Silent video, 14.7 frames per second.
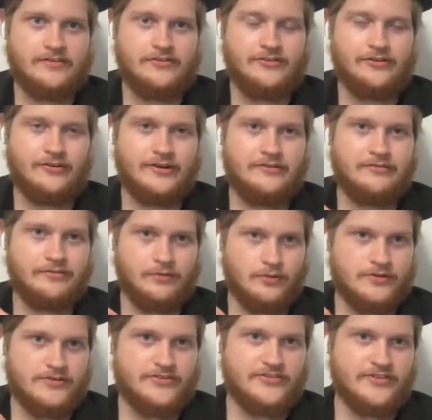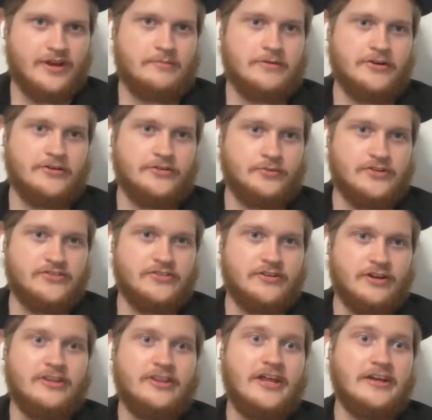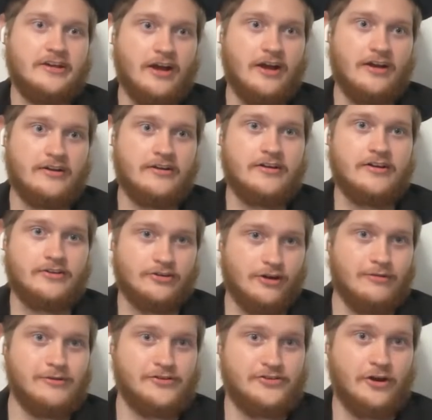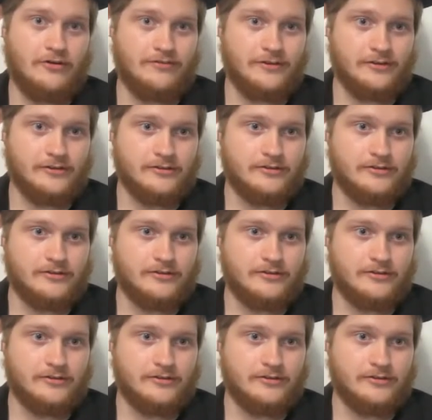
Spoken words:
During Florida summers, which, thank God, they're almost over,